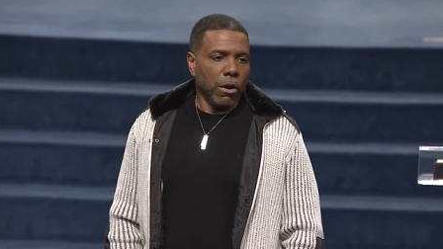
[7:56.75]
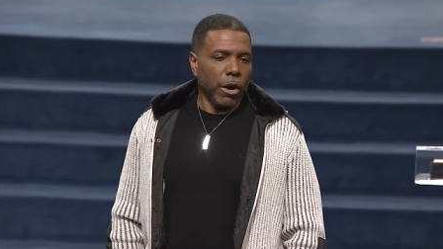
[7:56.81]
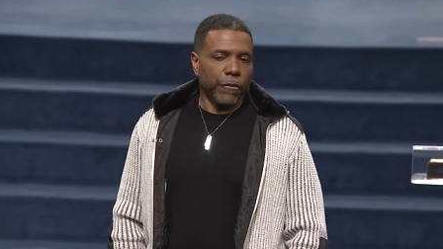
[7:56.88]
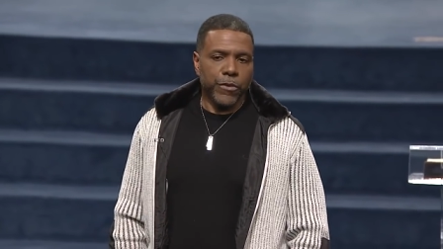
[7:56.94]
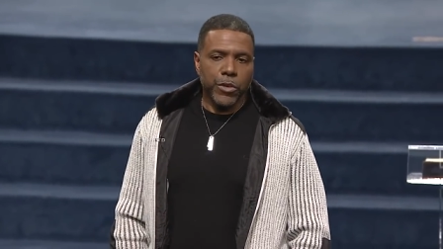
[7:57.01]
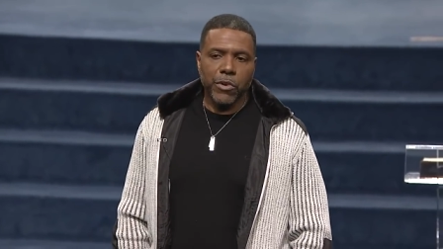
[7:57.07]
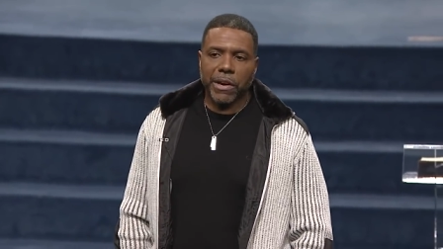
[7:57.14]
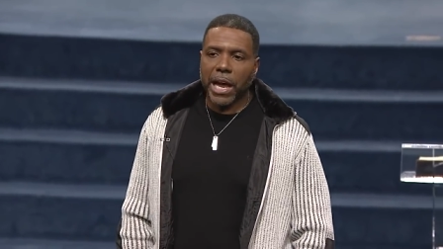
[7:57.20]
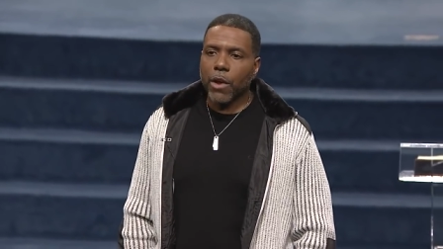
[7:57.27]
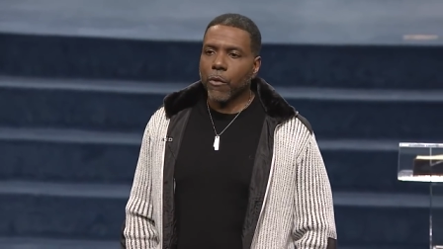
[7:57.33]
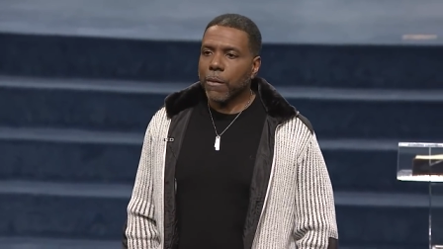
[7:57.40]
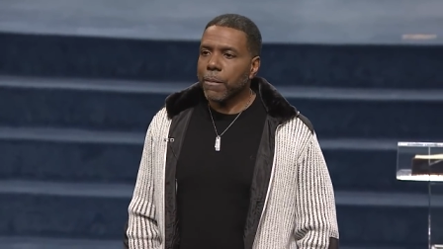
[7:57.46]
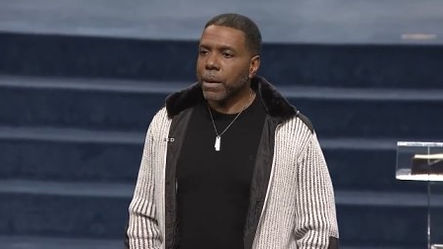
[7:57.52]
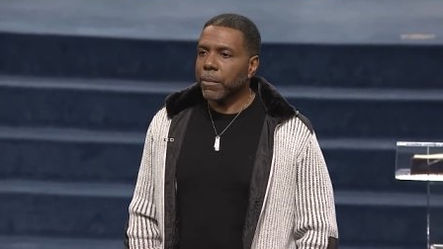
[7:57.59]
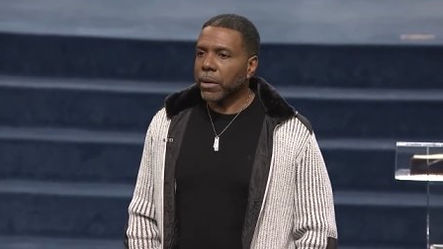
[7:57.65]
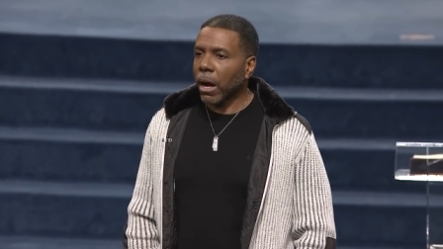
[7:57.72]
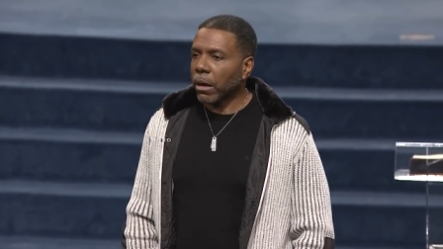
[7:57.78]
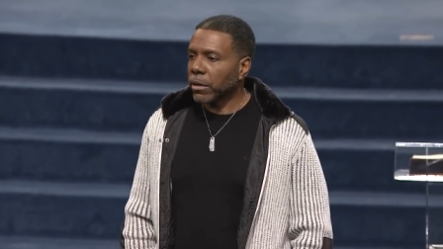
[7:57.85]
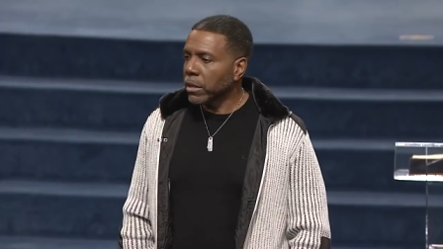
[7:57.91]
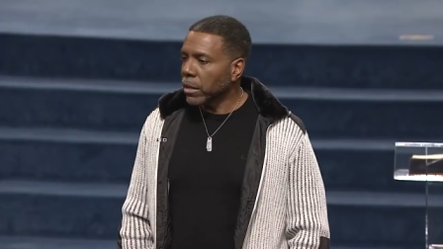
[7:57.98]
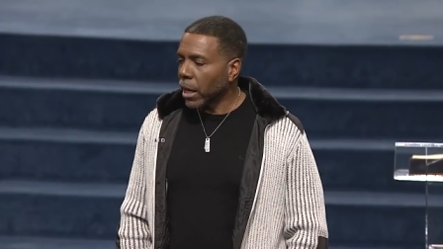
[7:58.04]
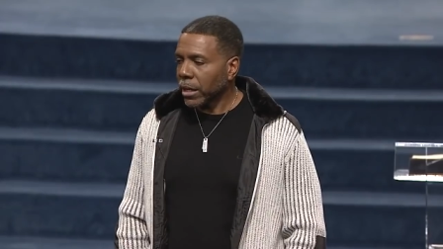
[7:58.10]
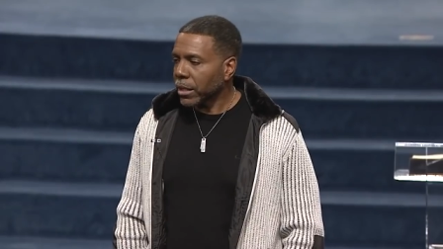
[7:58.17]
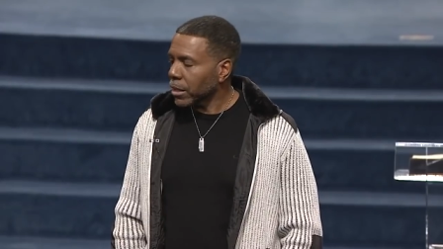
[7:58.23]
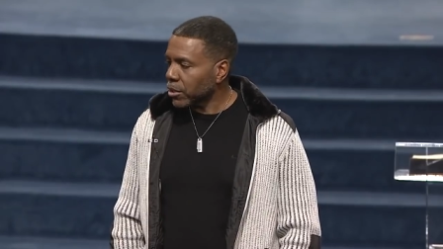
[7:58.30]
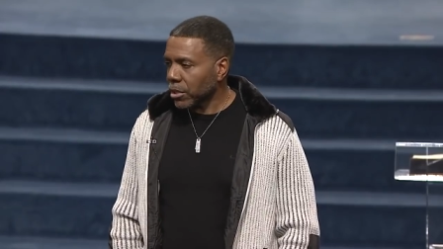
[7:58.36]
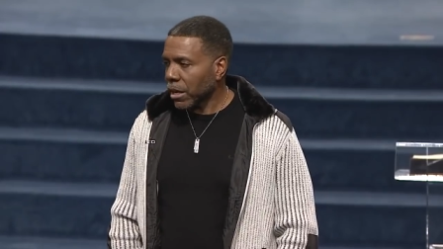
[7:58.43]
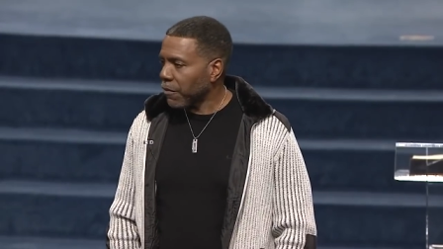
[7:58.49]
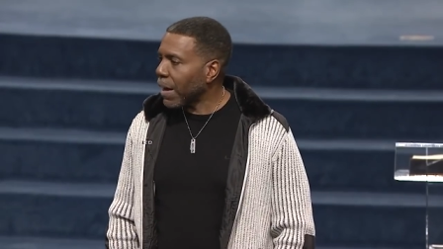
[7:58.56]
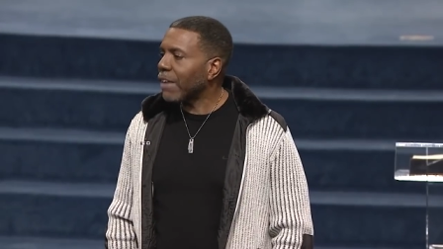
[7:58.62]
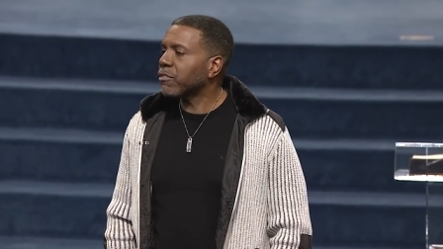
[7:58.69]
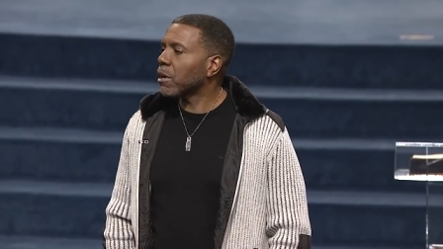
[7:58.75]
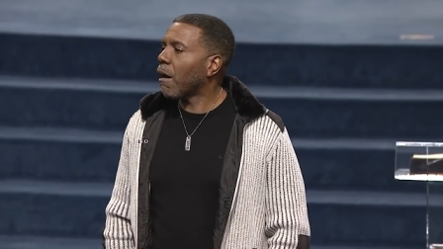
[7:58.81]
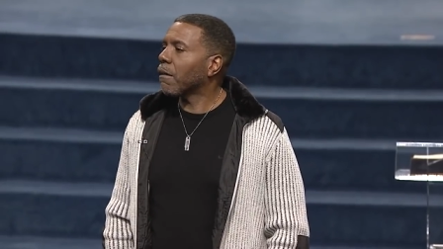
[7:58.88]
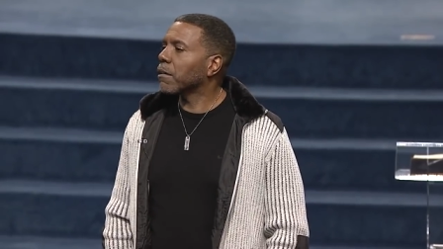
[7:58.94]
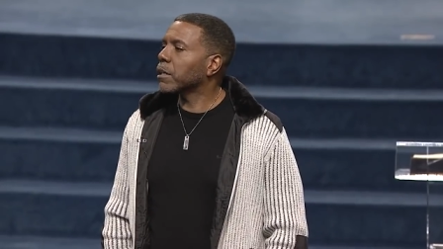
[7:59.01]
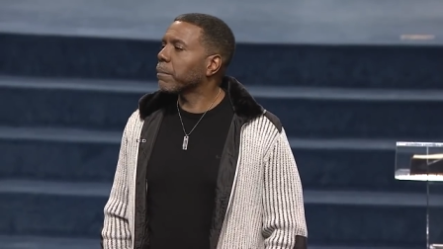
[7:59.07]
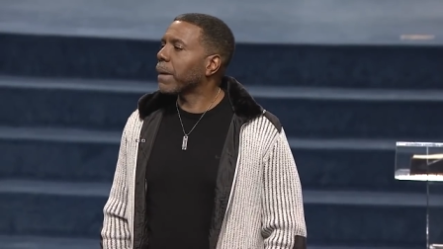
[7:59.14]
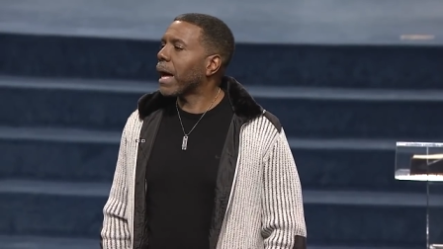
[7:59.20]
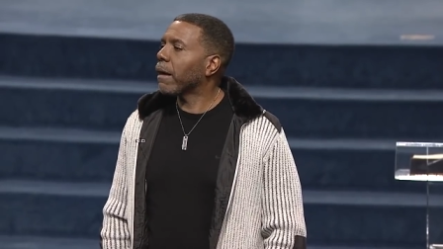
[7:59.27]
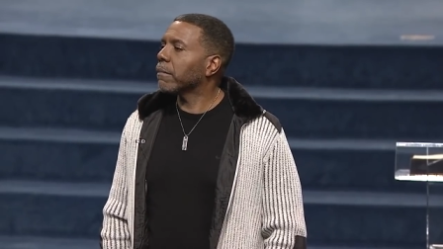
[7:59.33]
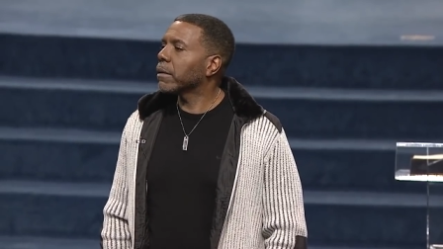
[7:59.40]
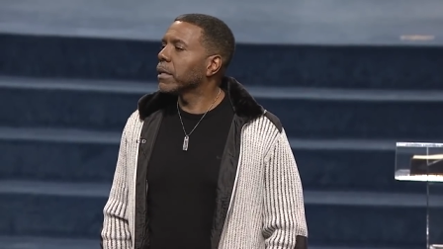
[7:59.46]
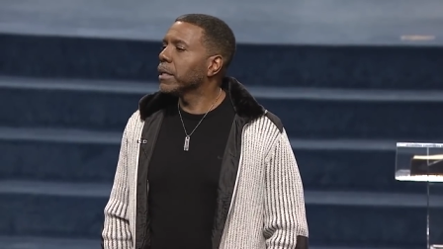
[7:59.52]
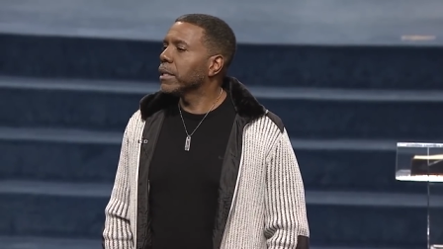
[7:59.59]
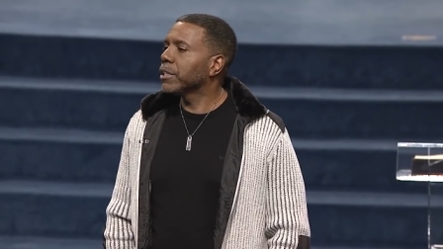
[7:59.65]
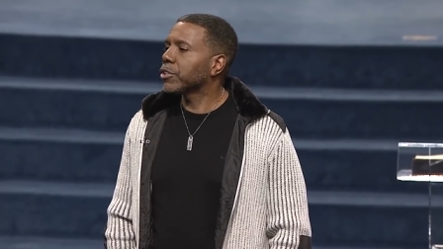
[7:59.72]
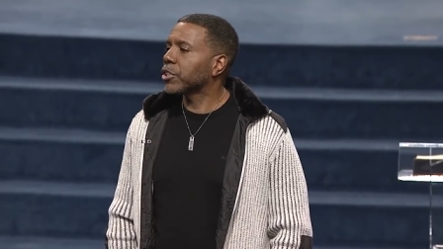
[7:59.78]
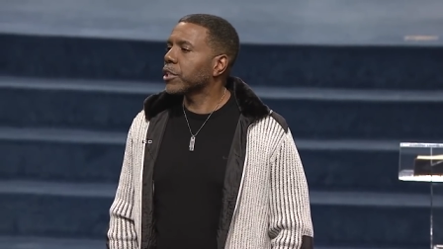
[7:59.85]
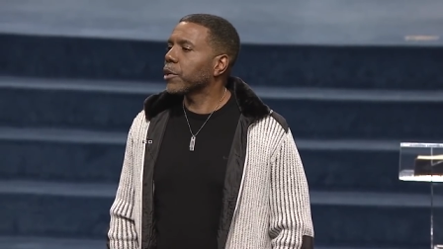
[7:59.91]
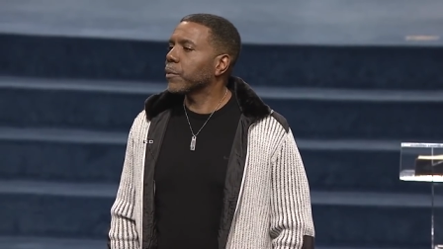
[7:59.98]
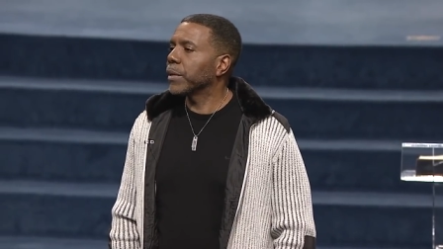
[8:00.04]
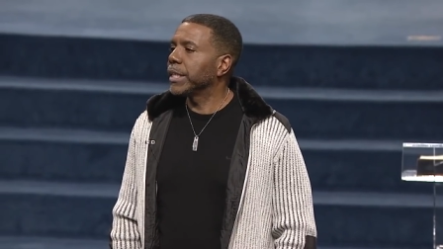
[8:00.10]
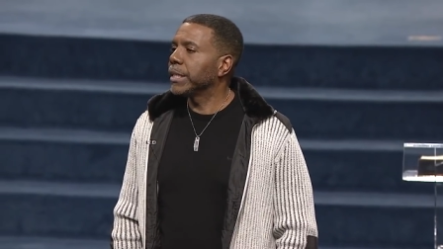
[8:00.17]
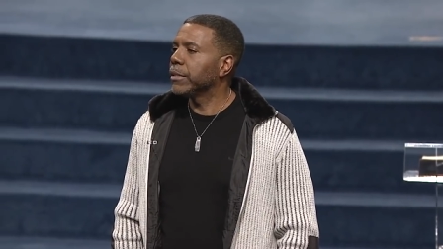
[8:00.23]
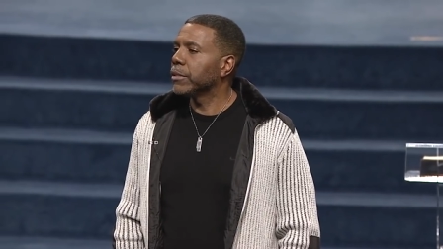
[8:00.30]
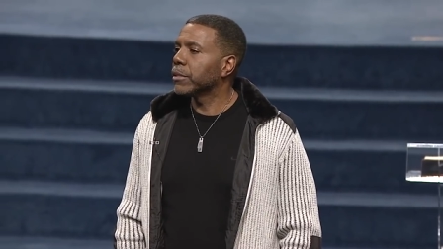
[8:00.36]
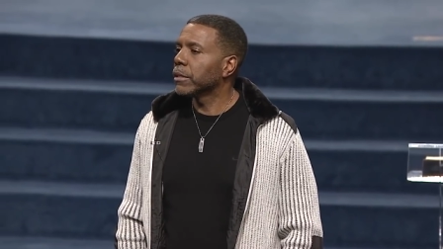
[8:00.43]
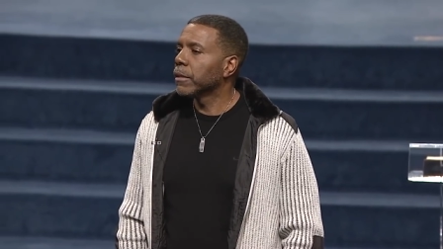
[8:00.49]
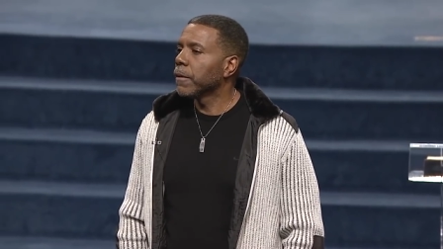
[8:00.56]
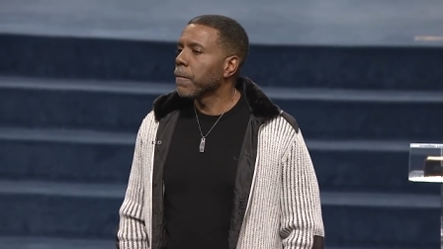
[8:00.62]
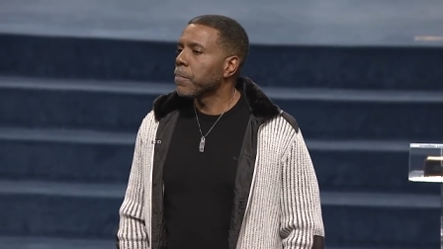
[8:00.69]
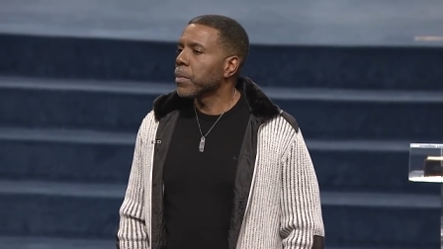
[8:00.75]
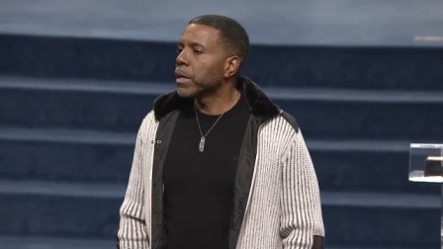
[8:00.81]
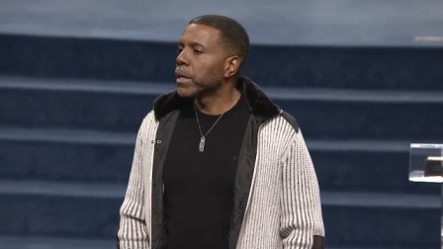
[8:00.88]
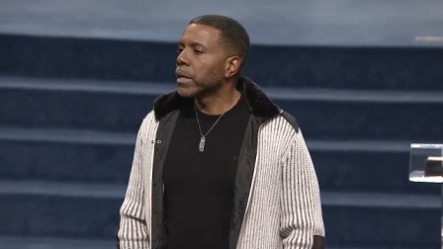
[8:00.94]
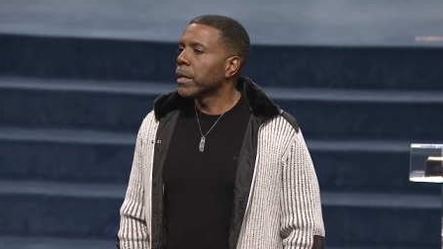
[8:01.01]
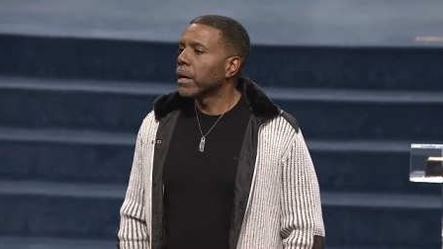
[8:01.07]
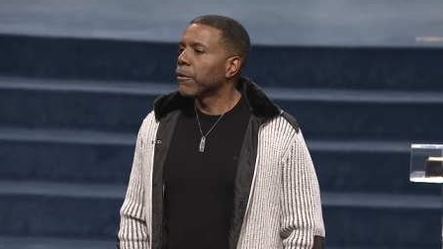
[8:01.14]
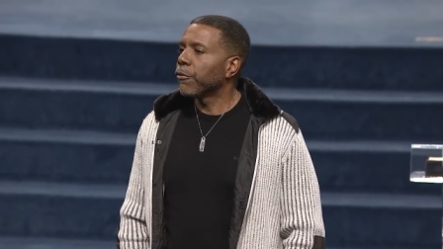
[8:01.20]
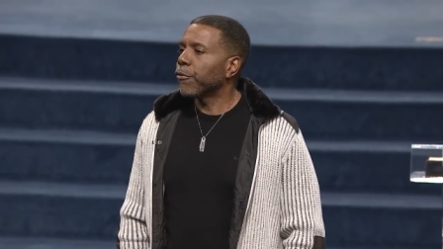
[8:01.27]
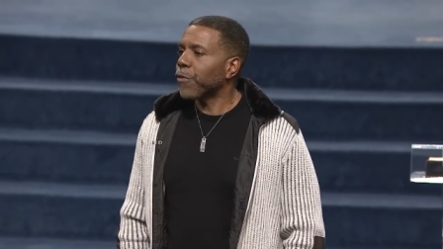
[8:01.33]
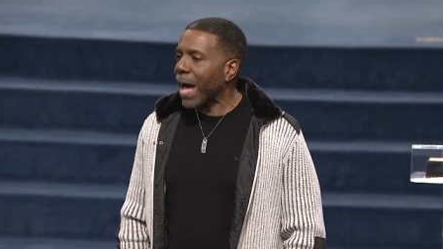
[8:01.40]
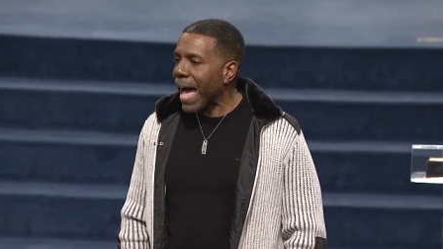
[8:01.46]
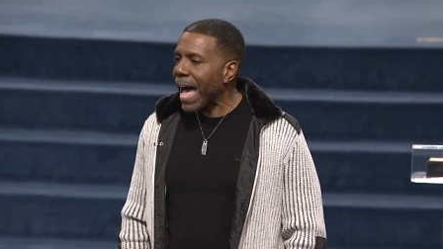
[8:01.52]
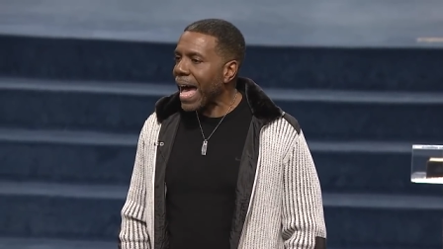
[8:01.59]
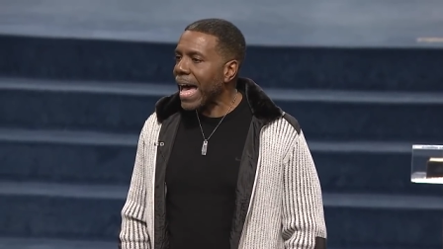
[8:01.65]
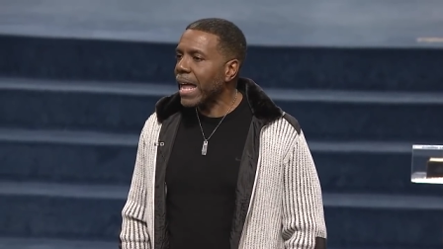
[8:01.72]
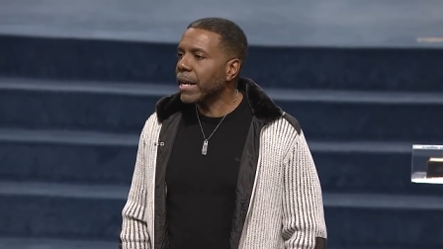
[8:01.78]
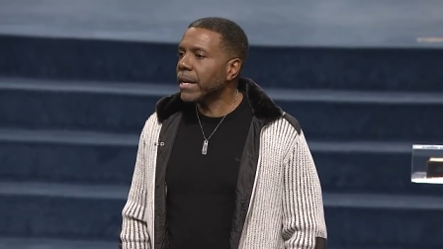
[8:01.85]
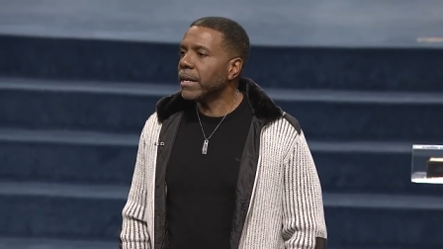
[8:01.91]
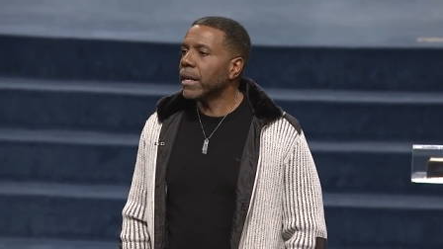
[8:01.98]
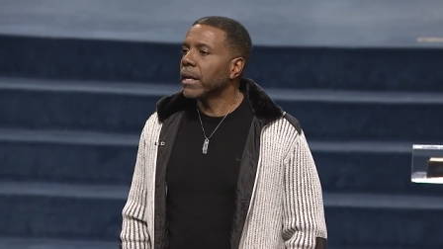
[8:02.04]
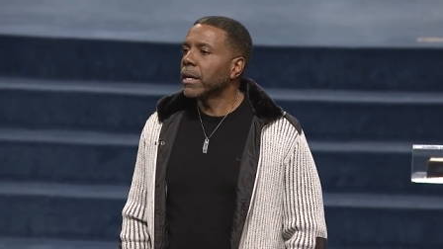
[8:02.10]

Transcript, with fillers: or if you can't remember none of the stuff I've talked about in this series, find